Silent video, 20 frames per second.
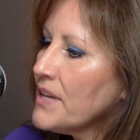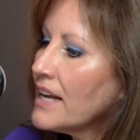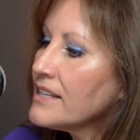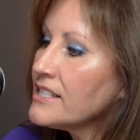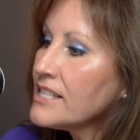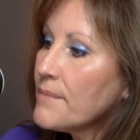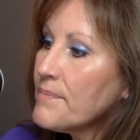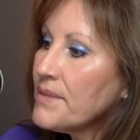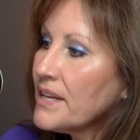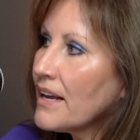
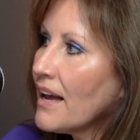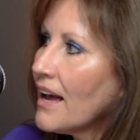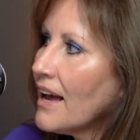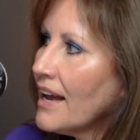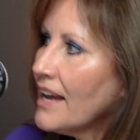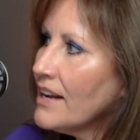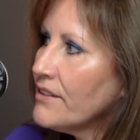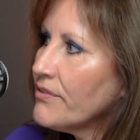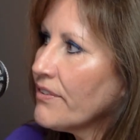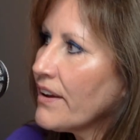Something
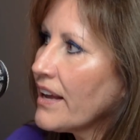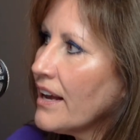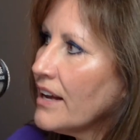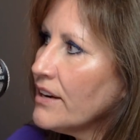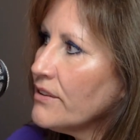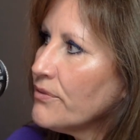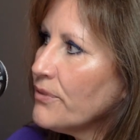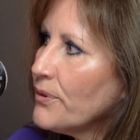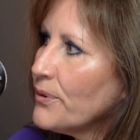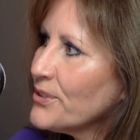I
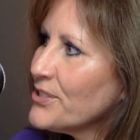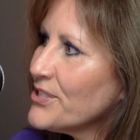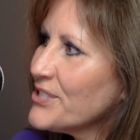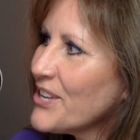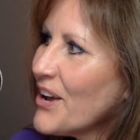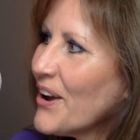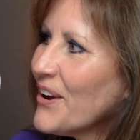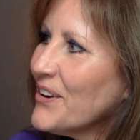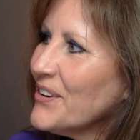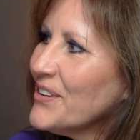advocate for.
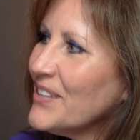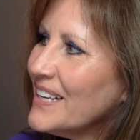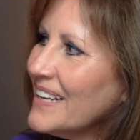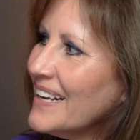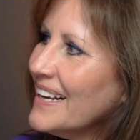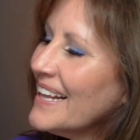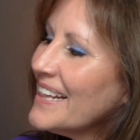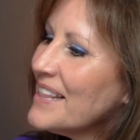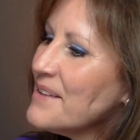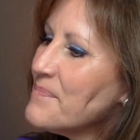So
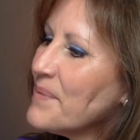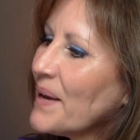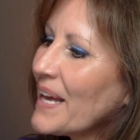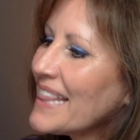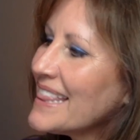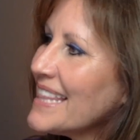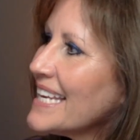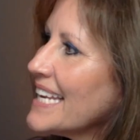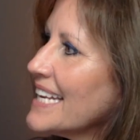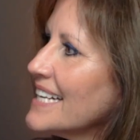the
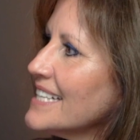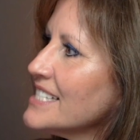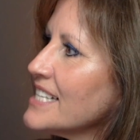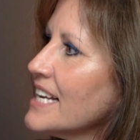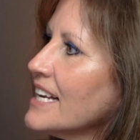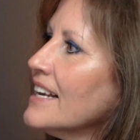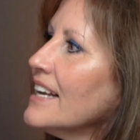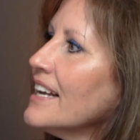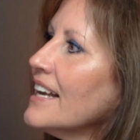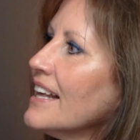big thing is
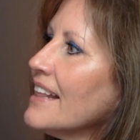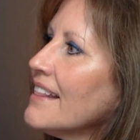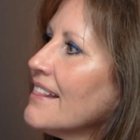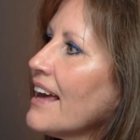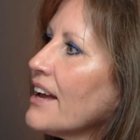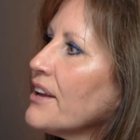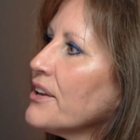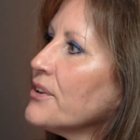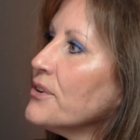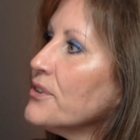
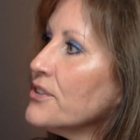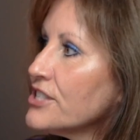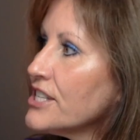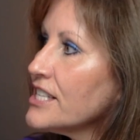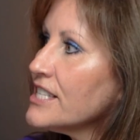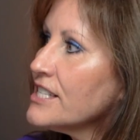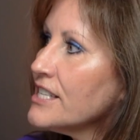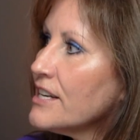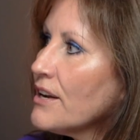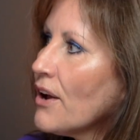they use
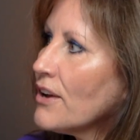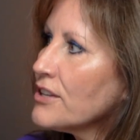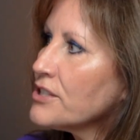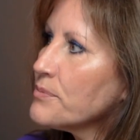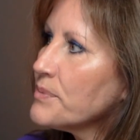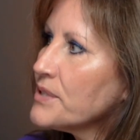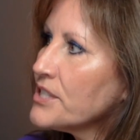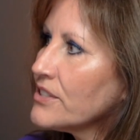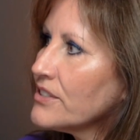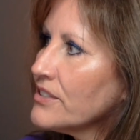this in
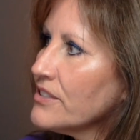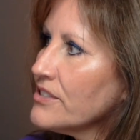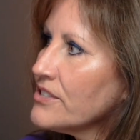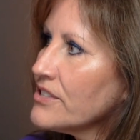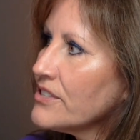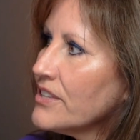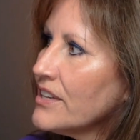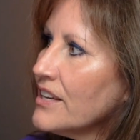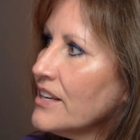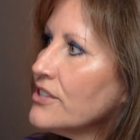
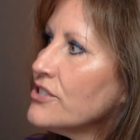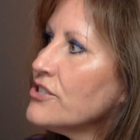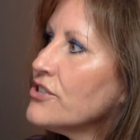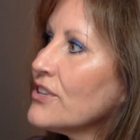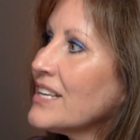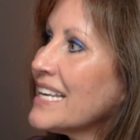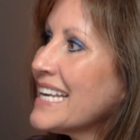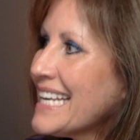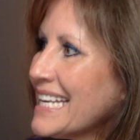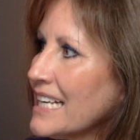hospitals to
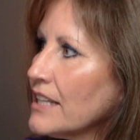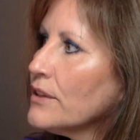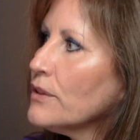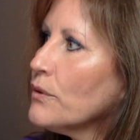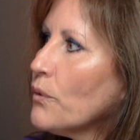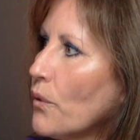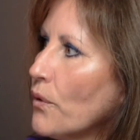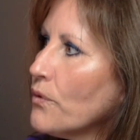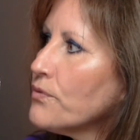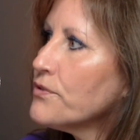
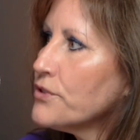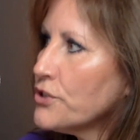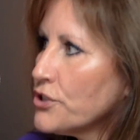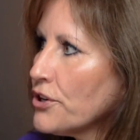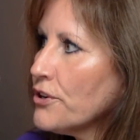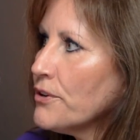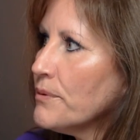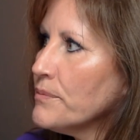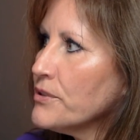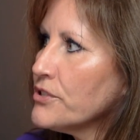kill off
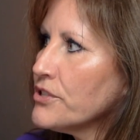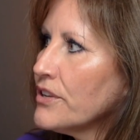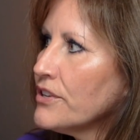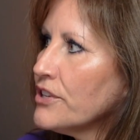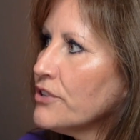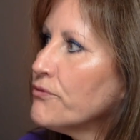germs.